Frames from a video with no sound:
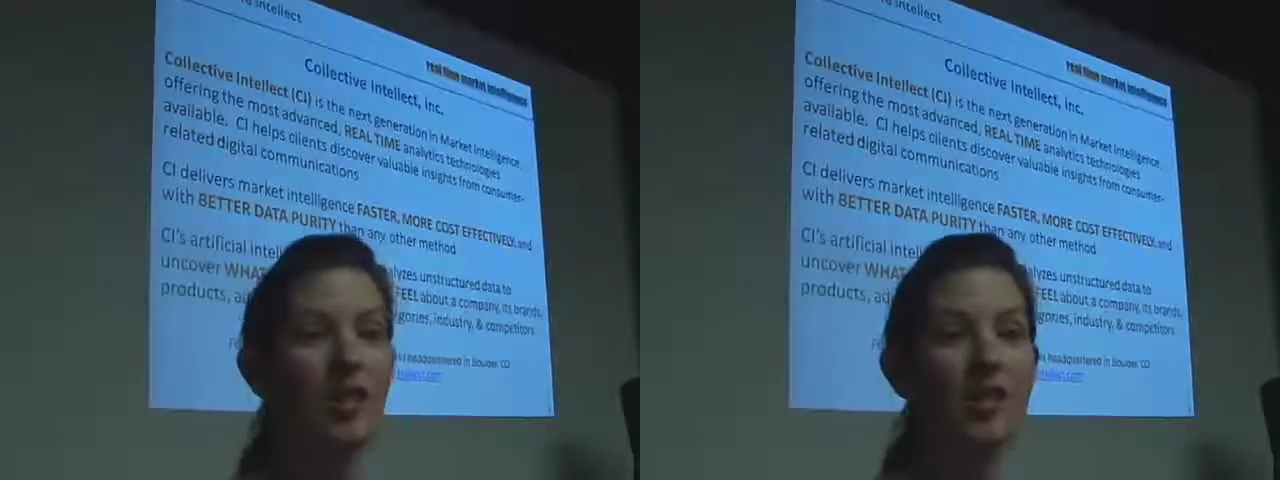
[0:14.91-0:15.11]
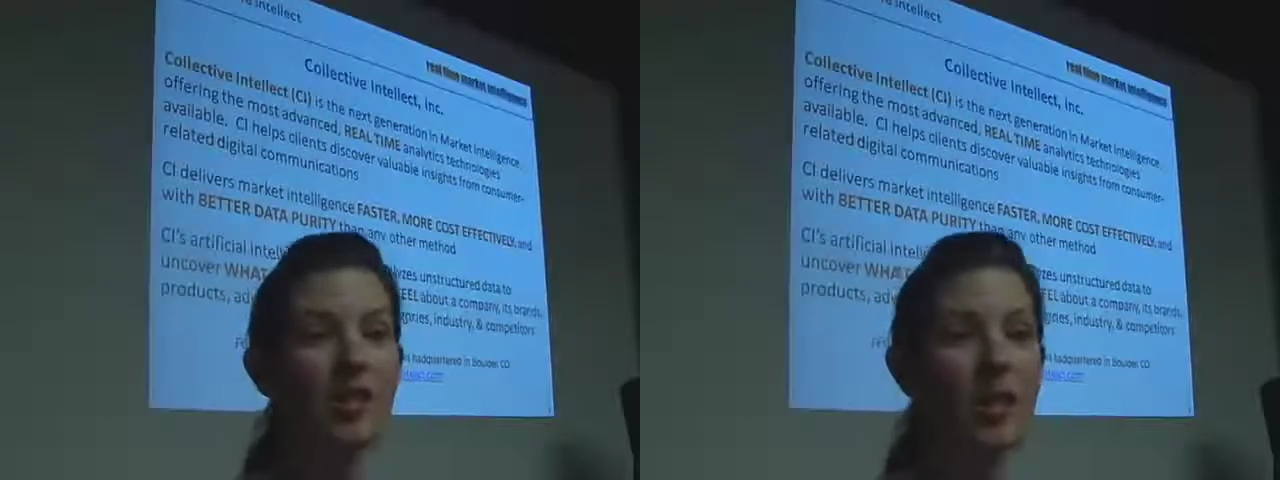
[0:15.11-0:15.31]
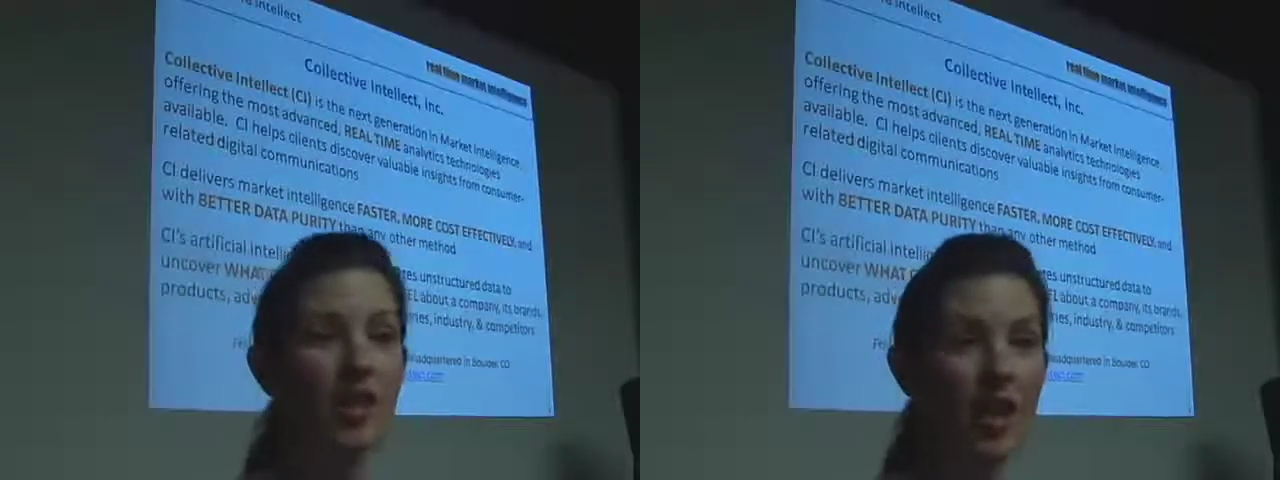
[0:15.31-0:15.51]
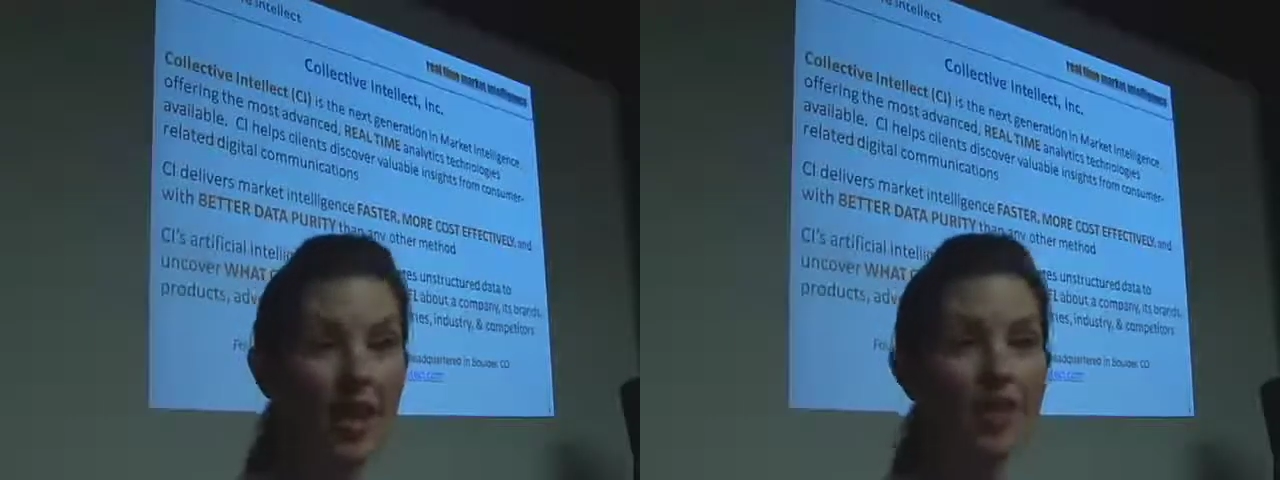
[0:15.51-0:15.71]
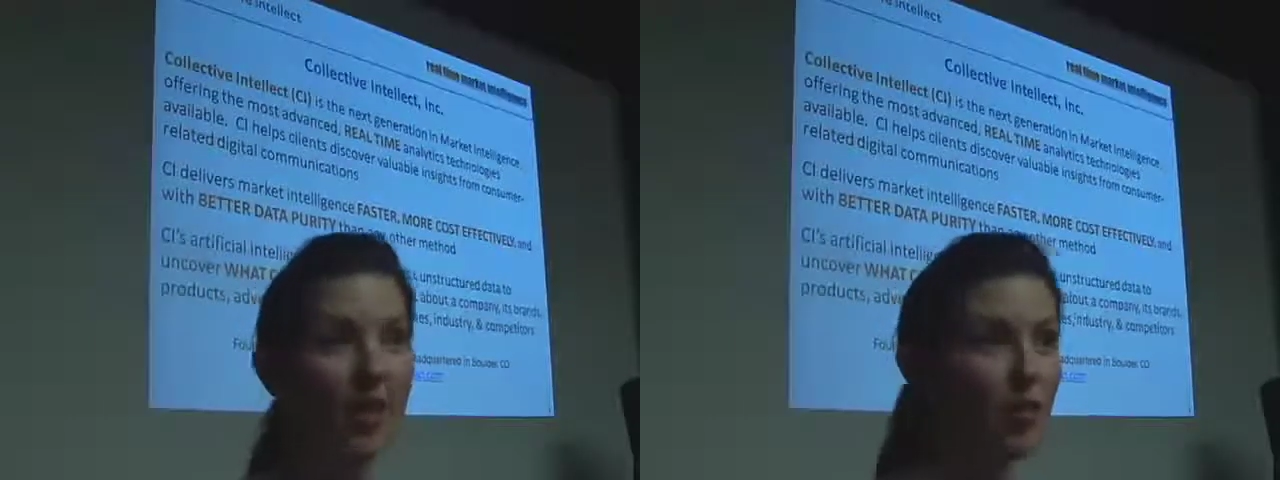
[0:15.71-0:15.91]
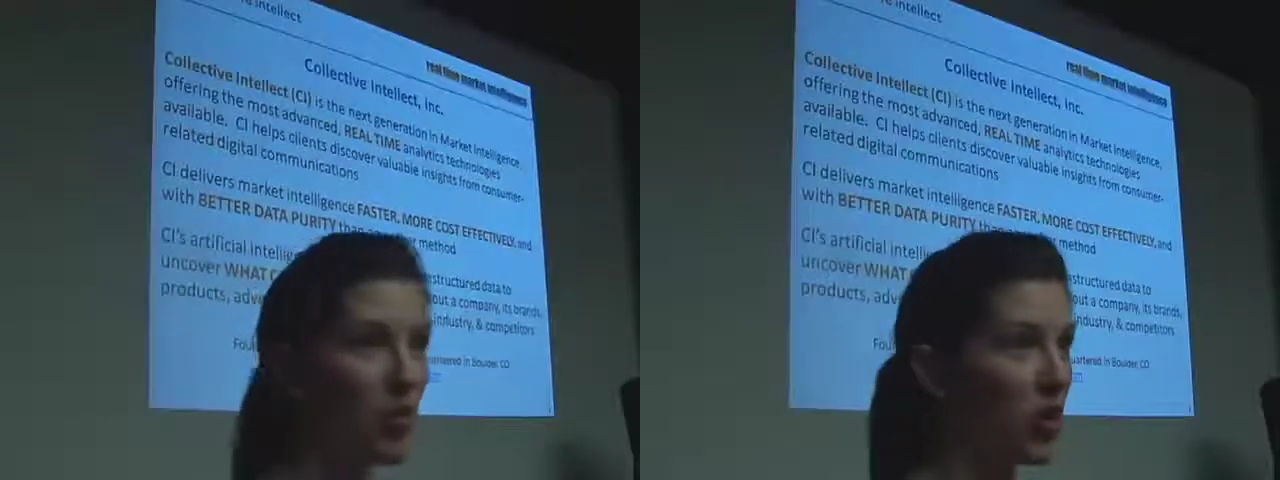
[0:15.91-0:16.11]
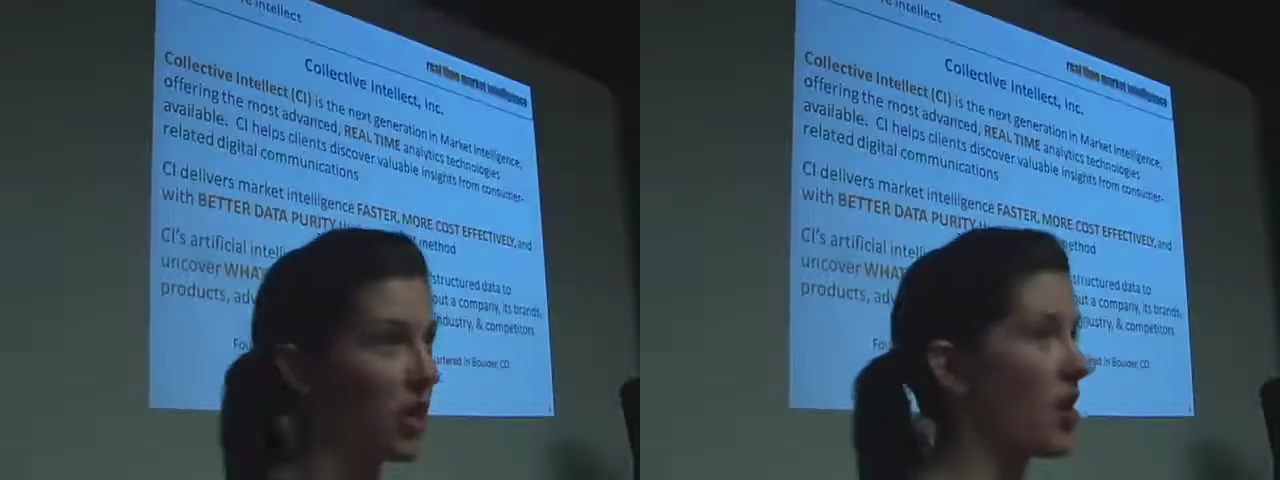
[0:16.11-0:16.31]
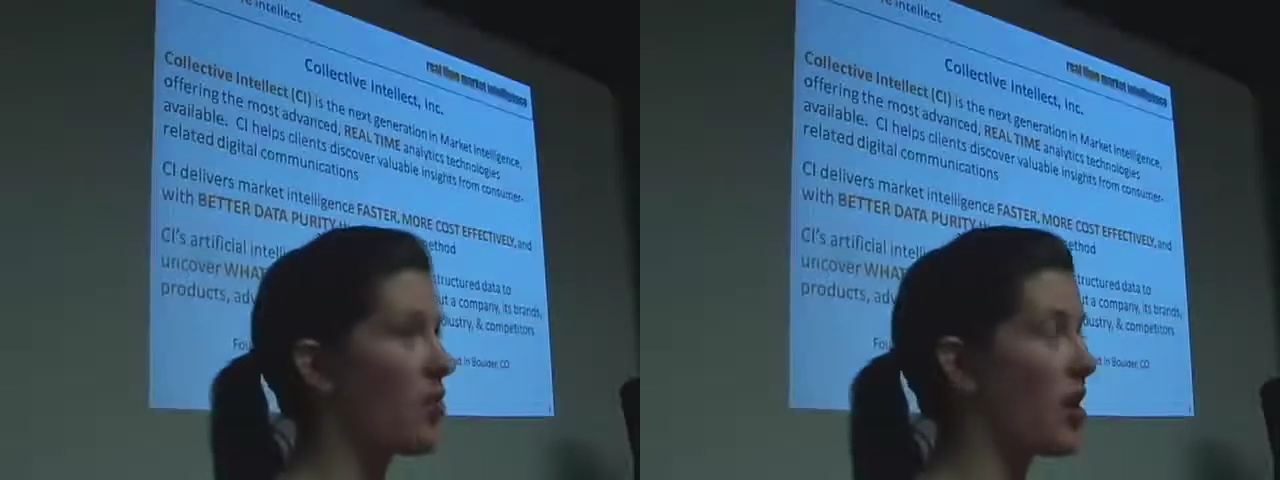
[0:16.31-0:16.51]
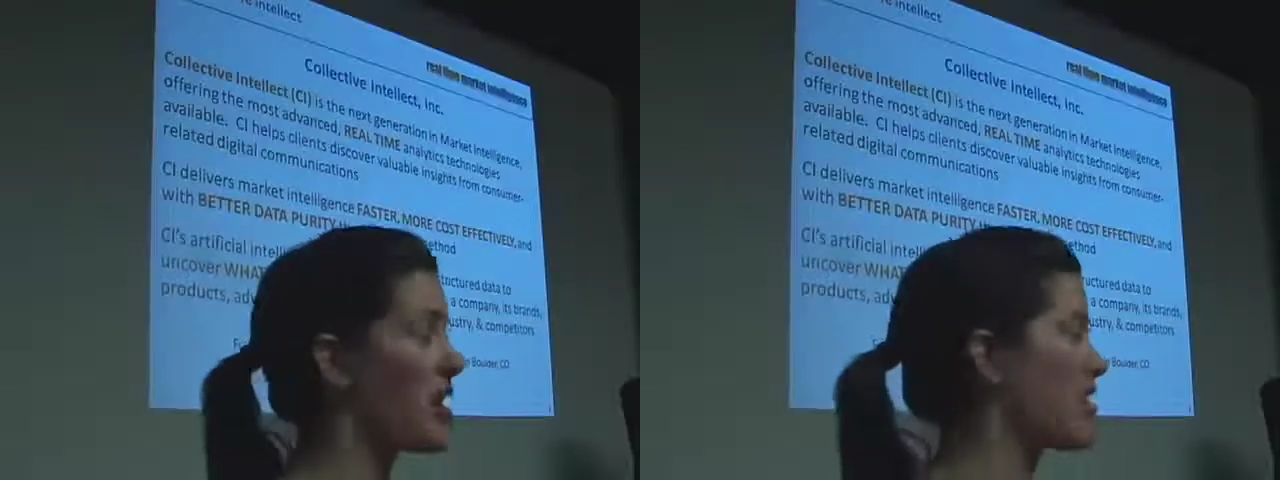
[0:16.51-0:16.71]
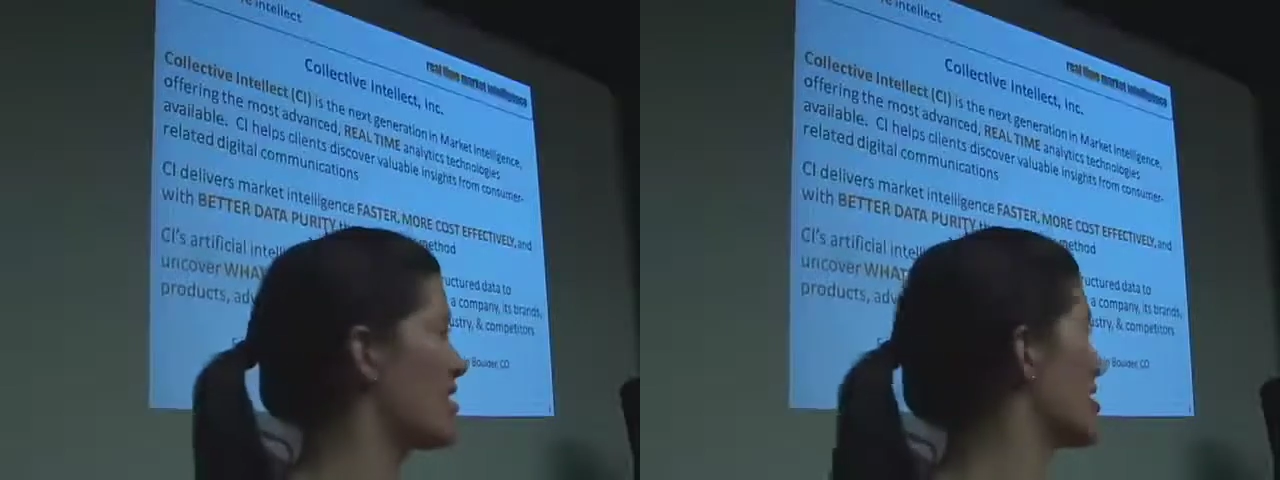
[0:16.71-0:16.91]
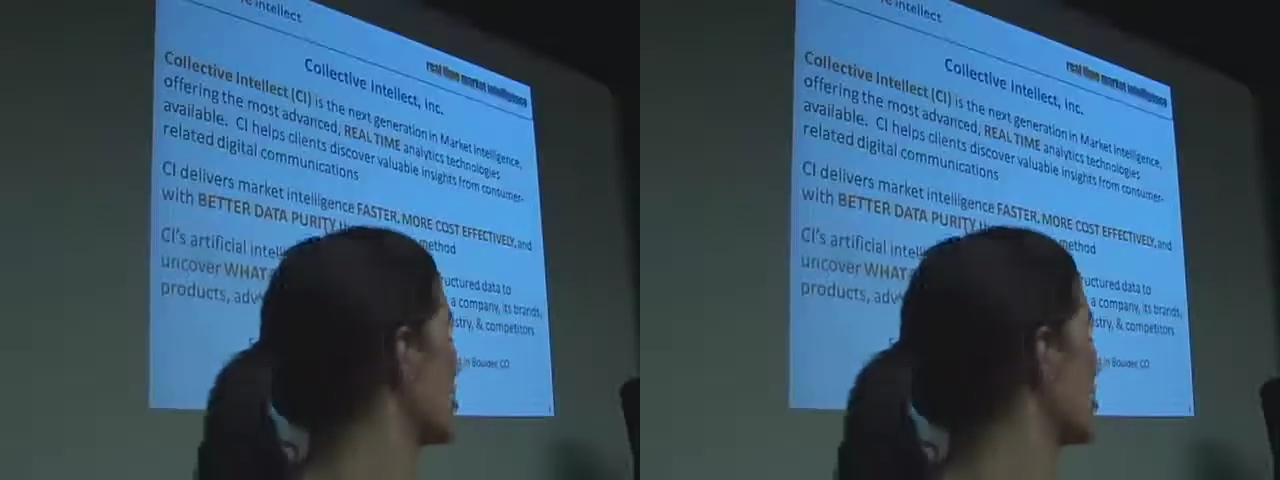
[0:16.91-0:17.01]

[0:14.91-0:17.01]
some of the clients that we're working with, and